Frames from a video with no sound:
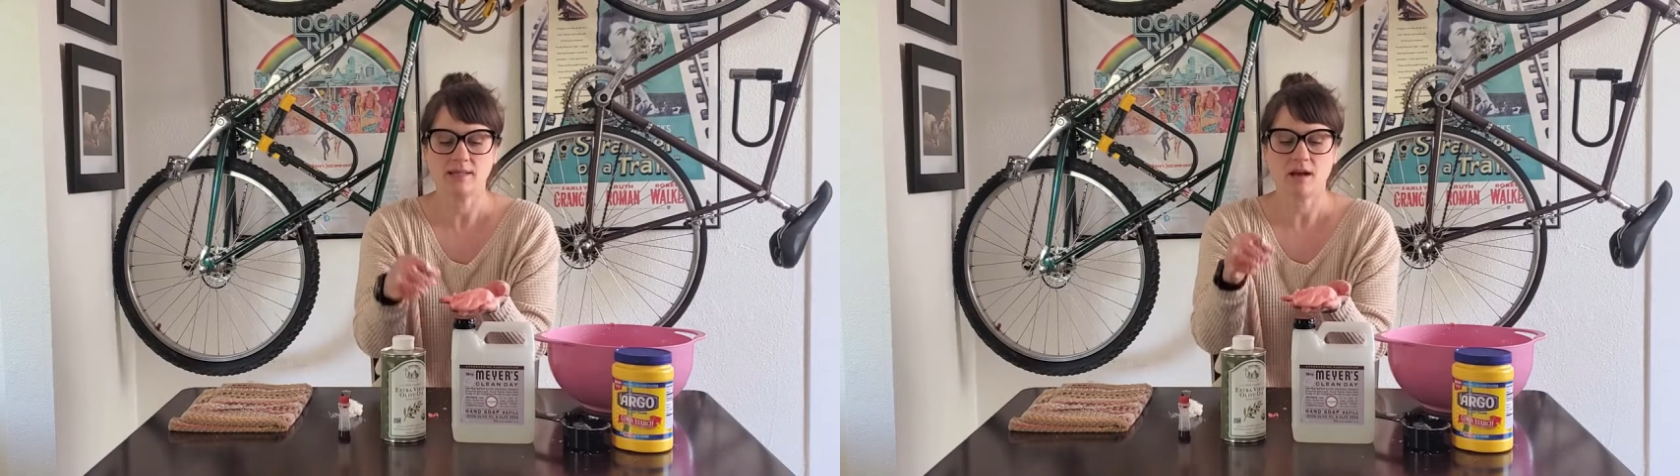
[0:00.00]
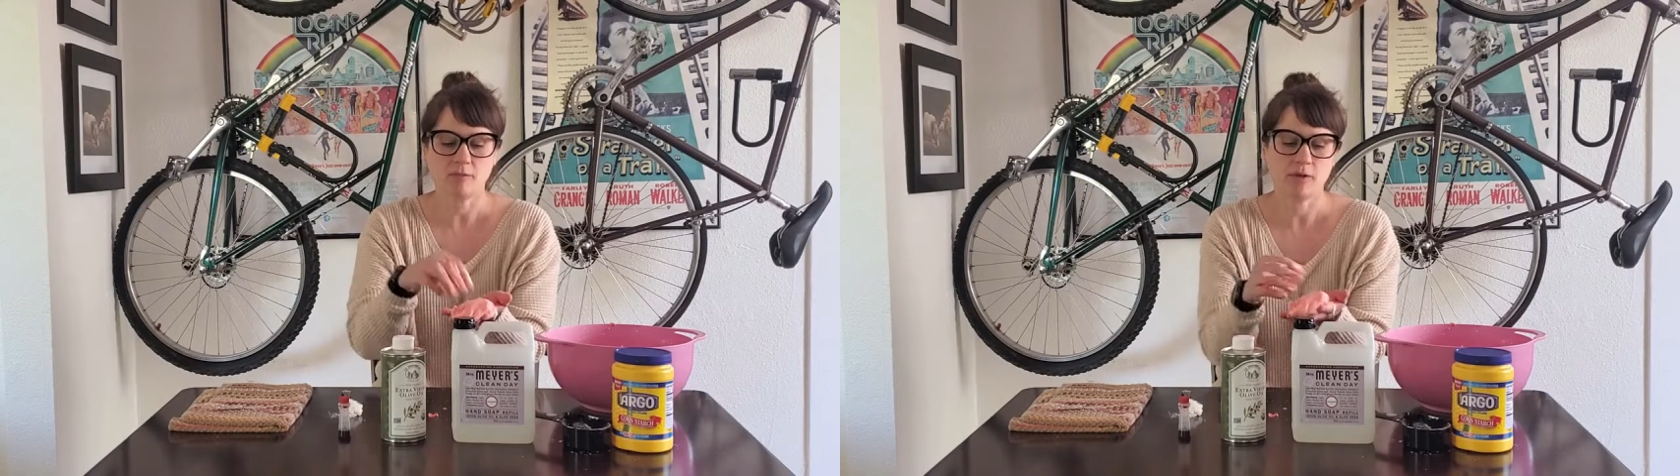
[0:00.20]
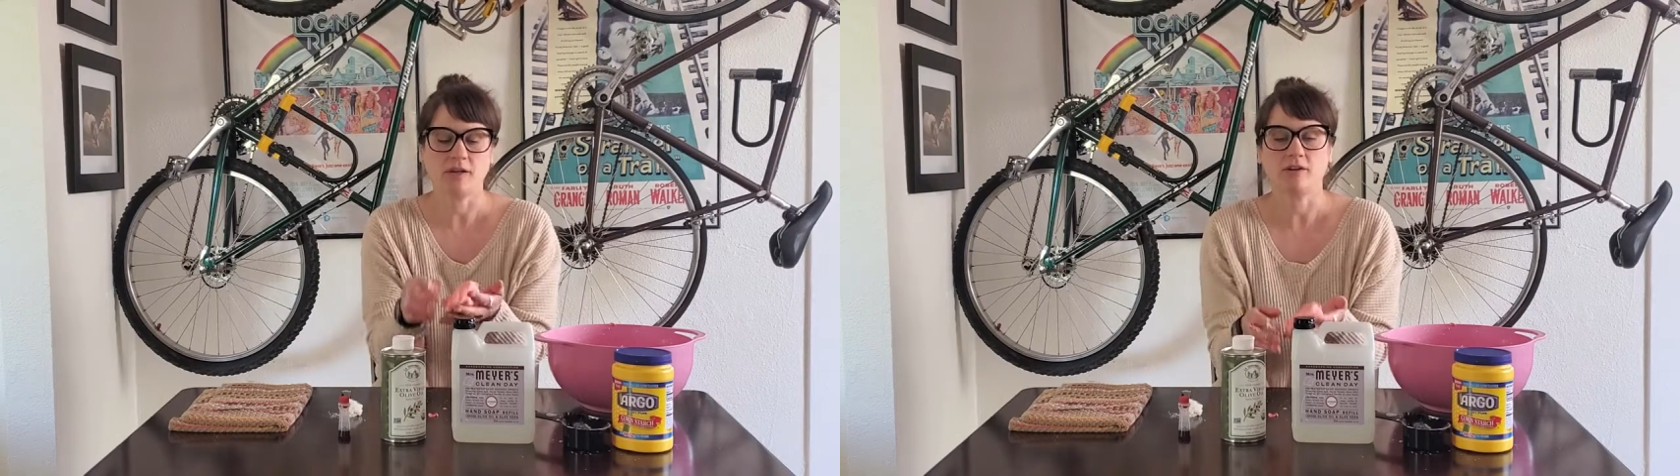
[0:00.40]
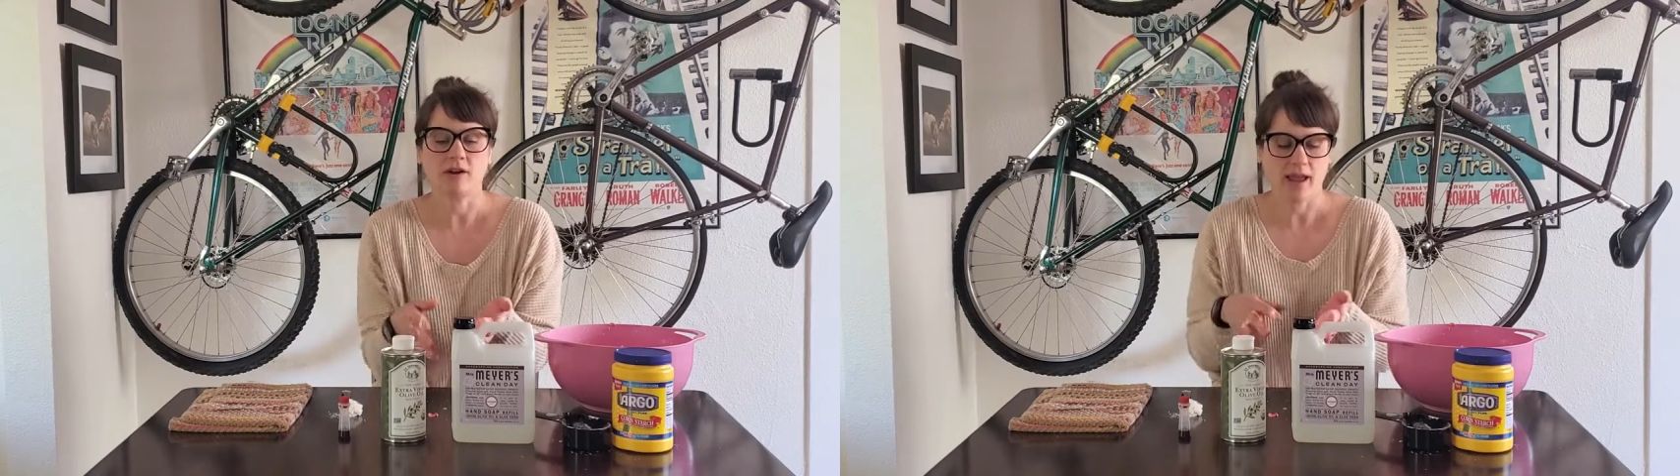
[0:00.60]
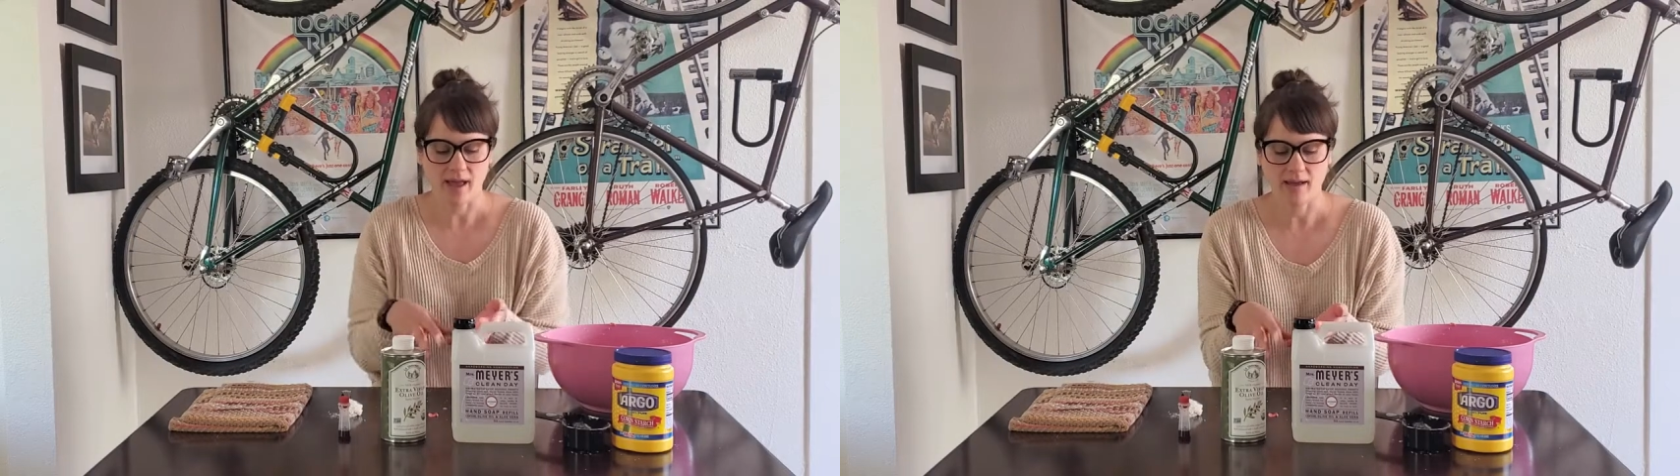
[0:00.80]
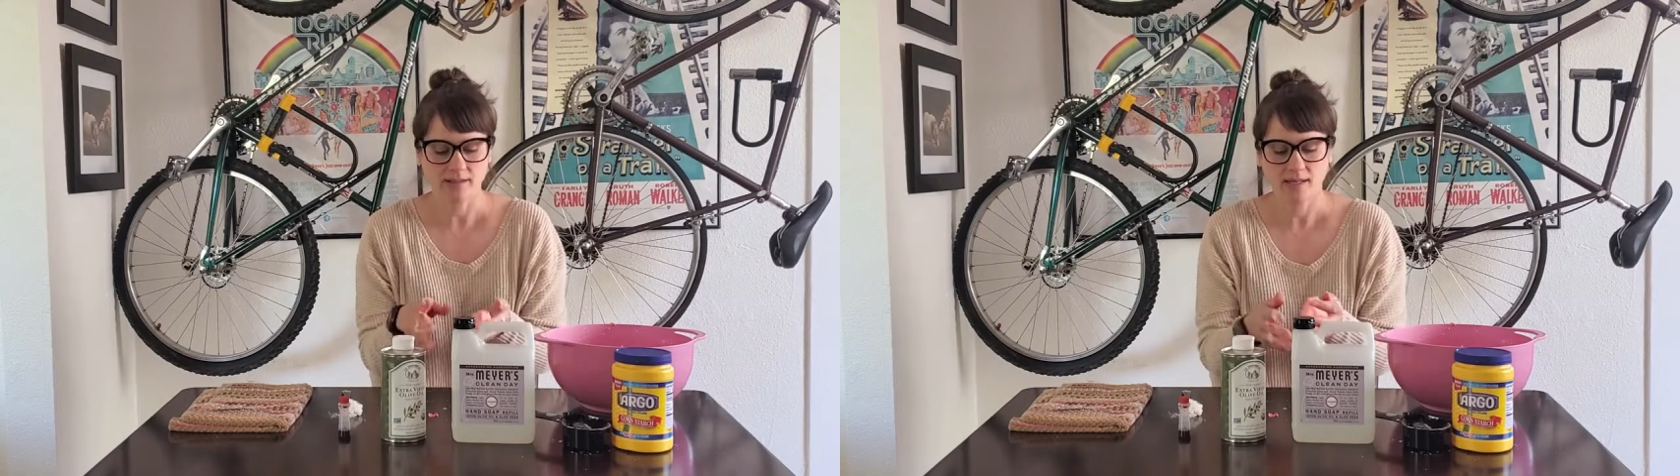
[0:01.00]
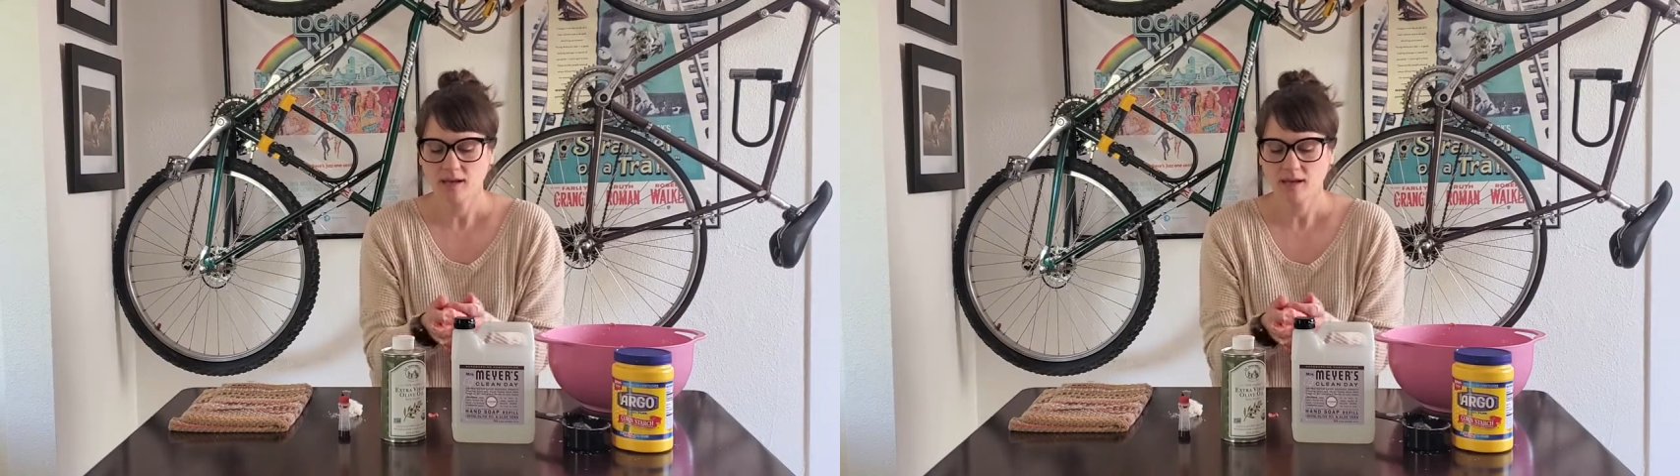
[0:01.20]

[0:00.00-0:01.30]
off, put it in your hand,